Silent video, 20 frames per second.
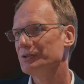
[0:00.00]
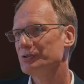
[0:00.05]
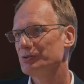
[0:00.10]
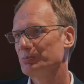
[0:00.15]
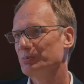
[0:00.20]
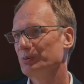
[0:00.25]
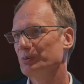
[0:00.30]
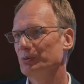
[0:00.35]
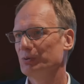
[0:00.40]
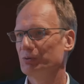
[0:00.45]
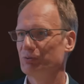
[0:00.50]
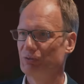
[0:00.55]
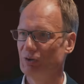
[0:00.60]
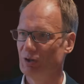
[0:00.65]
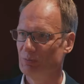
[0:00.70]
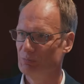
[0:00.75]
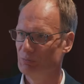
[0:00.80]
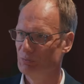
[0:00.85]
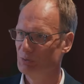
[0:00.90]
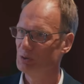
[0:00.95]
support
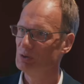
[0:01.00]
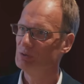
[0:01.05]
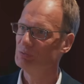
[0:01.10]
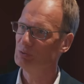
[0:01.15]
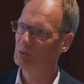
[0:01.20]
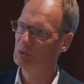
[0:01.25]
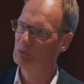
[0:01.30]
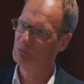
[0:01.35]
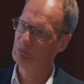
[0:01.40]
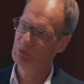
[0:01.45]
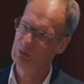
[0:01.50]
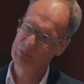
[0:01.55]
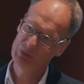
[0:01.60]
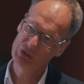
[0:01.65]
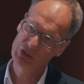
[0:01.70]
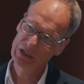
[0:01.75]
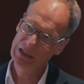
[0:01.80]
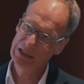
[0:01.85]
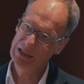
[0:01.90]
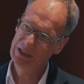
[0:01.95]
from Volvo, from
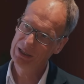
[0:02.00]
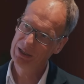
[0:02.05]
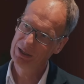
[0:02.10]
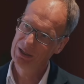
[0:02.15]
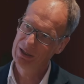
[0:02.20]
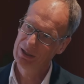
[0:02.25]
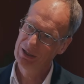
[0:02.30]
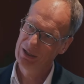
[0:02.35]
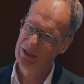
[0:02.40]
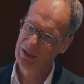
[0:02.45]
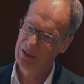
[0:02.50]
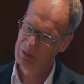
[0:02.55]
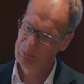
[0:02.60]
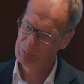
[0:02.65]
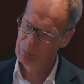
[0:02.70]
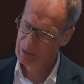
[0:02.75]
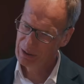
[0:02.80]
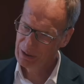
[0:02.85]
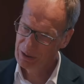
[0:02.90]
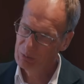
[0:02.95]
Geely, and
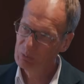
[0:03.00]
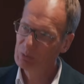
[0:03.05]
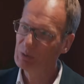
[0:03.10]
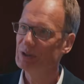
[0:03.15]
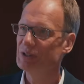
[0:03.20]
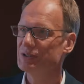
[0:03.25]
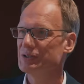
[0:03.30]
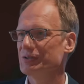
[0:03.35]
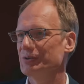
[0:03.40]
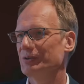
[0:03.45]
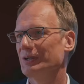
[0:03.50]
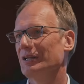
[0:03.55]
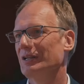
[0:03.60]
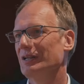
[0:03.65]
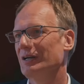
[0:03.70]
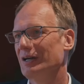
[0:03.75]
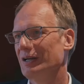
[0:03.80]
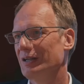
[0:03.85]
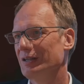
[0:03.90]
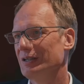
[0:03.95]
bringing all this
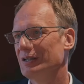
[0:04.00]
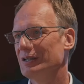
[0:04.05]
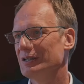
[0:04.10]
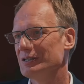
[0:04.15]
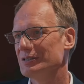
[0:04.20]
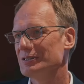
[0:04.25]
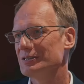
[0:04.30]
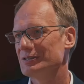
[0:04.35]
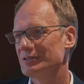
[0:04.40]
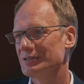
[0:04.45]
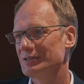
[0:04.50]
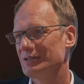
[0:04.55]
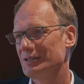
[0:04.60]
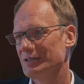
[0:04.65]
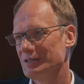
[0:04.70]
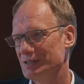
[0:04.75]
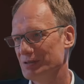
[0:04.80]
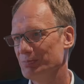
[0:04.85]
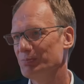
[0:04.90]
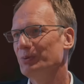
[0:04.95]
together, I think, is
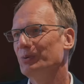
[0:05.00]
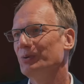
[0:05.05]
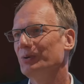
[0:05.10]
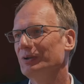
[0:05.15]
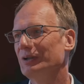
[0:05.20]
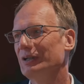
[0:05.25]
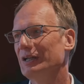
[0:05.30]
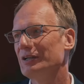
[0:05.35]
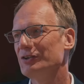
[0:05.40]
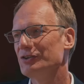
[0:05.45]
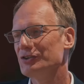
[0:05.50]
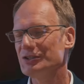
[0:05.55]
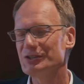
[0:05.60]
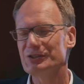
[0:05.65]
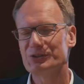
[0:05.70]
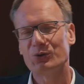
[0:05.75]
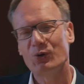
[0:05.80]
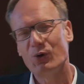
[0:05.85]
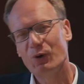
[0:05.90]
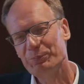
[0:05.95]
important. And
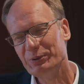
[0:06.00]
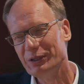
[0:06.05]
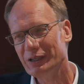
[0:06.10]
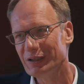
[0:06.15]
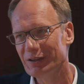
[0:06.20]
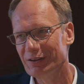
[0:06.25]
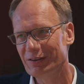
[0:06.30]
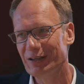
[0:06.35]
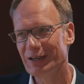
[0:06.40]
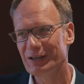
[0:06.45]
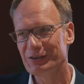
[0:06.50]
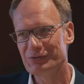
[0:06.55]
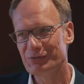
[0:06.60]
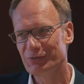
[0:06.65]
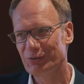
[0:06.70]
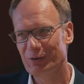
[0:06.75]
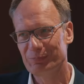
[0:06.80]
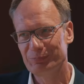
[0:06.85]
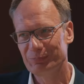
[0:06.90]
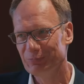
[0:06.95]
just copying things
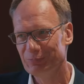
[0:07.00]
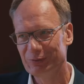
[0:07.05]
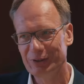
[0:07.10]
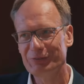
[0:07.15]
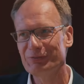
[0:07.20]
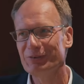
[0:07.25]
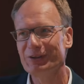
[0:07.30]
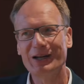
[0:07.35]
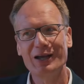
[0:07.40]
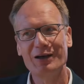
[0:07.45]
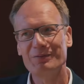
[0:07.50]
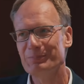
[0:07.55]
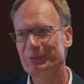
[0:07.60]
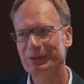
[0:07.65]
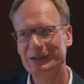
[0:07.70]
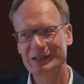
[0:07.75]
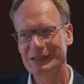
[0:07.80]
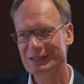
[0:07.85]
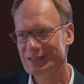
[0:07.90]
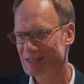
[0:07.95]
from different
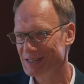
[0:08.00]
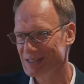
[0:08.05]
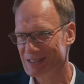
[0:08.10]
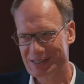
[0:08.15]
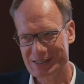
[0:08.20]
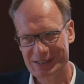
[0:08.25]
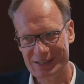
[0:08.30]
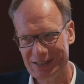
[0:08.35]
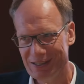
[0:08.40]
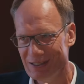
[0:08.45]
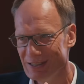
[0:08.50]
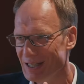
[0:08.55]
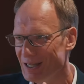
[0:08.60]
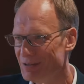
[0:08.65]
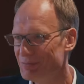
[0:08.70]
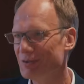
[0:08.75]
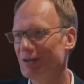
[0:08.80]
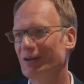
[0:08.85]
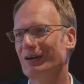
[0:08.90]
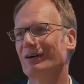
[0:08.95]
companies is
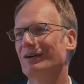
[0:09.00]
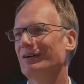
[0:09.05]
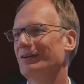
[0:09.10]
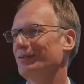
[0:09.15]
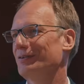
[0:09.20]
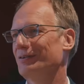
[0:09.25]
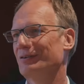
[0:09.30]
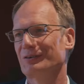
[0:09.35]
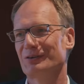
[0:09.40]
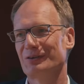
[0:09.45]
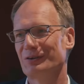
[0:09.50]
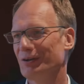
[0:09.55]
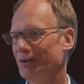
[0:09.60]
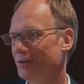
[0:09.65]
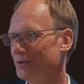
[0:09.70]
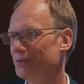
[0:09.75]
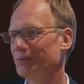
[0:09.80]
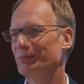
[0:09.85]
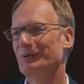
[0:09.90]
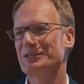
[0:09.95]
never a
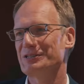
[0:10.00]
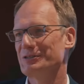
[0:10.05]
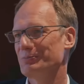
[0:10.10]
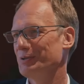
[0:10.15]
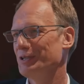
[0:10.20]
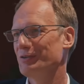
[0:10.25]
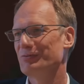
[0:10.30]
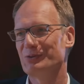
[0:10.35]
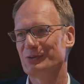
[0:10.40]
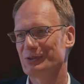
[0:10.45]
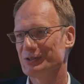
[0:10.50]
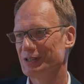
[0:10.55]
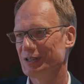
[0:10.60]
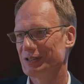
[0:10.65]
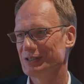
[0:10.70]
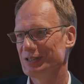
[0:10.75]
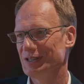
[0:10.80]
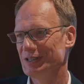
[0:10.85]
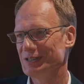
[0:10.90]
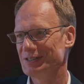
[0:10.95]
good recipe for
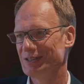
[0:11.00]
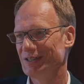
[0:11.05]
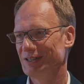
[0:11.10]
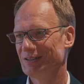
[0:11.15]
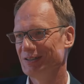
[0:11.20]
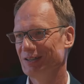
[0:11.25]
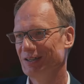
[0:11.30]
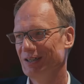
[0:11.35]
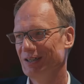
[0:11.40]
success. And